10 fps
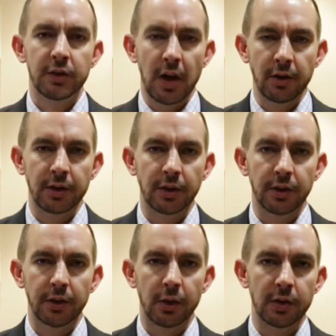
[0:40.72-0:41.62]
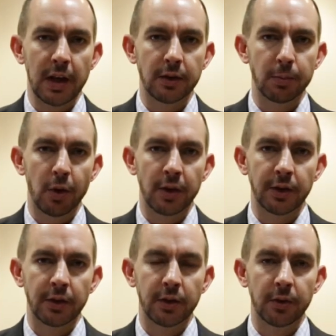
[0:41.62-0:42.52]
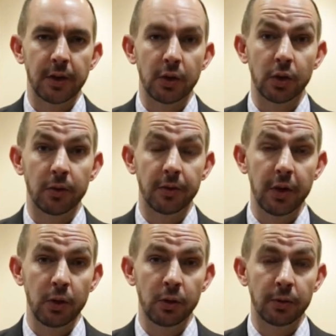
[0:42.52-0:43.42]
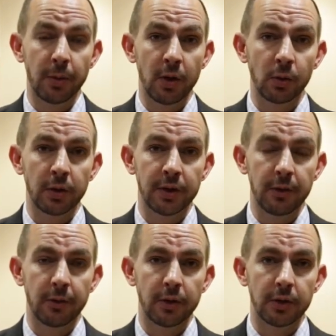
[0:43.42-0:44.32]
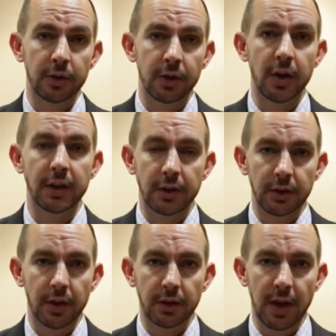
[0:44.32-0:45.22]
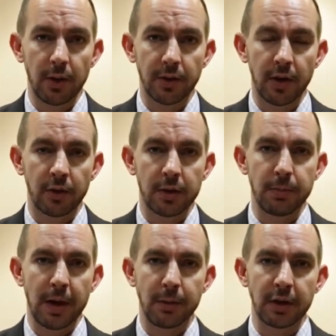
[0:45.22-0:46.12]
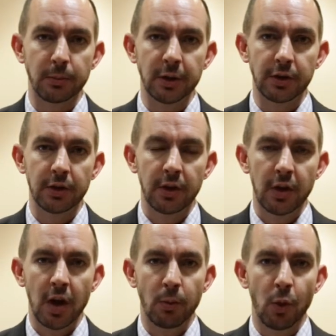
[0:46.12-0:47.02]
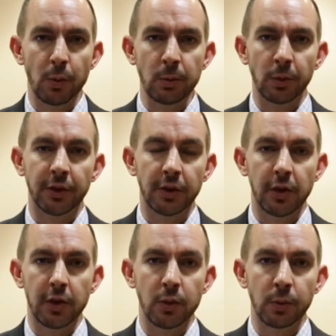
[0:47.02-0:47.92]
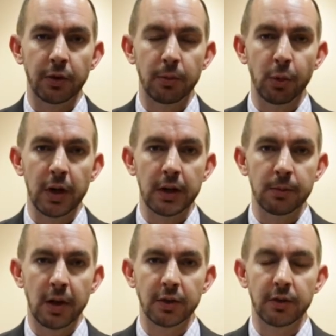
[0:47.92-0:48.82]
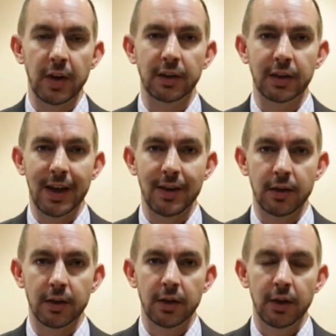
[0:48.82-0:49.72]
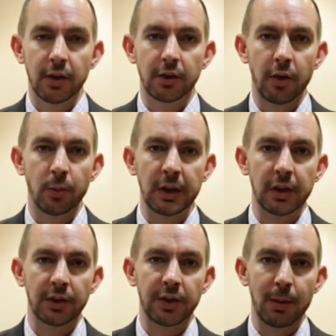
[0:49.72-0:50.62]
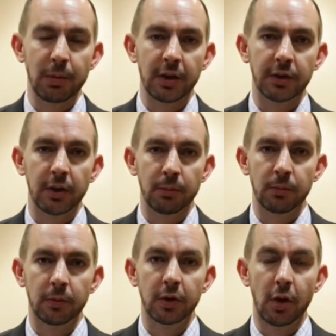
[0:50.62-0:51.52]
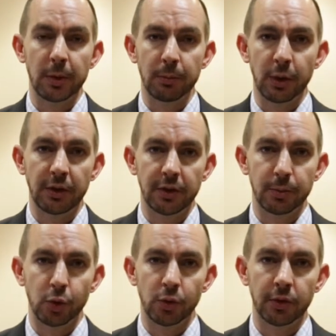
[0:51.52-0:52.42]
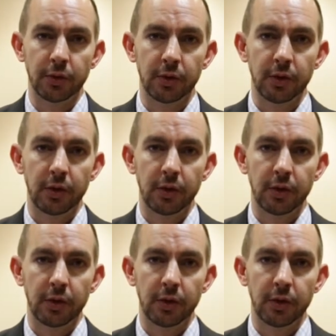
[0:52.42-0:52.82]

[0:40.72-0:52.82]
charities and social enterprises to feel confused by all the different guidance that's out there on impact measurement. And what we wanted to do was to bring much of that together so that we could establish some common principles